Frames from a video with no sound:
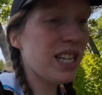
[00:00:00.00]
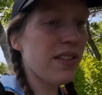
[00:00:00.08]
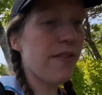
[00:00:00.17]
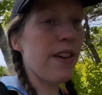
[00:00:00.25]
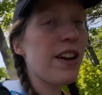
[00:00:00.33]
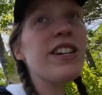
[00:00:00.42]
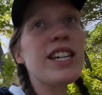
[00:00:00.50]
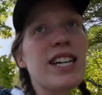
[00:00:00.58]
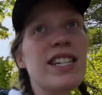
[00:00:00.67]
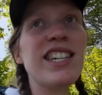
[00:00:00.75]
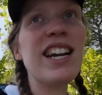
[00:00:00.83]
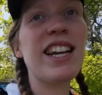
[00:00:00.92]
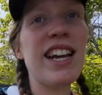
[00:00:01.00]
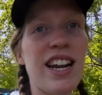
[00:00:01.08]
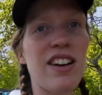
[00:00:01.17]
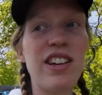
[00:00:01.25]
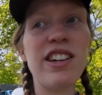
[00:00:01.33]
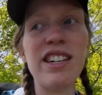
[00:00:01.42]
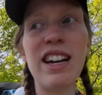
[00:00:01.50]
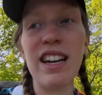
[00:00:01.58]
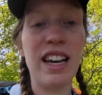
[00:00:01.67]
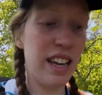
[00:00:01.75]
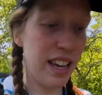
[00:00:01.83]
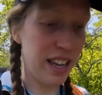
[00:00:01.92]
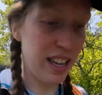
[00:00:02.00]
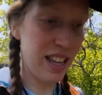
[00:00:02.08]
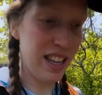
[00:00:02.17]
It's a very nice day to get out here and hike.